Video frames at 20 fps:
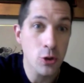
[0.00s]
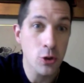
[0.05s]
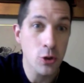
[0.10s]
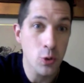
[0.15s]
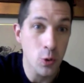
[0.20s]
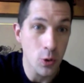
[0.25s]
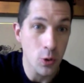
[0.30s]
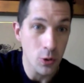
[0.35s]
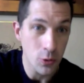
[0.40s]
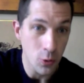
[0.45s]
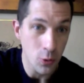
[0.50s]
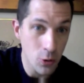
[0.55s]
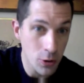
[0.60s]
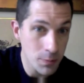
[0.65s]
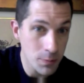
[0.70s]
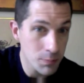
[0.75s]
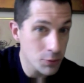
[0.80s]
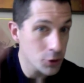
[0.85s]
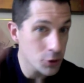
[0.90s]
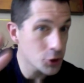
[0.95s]
toward or
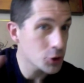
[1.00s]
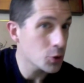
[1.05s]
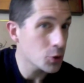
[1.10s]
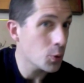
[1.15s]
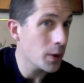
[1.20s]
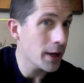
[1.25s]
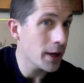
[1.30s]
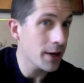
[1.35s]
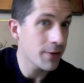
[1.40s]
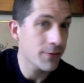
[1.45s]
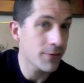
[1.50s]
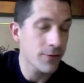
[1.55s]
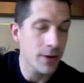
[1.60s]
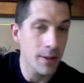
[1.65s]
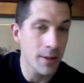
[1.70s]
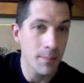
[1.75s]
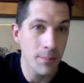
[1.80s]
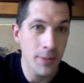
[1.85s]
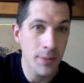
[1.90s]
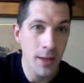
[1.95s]
pushed away from.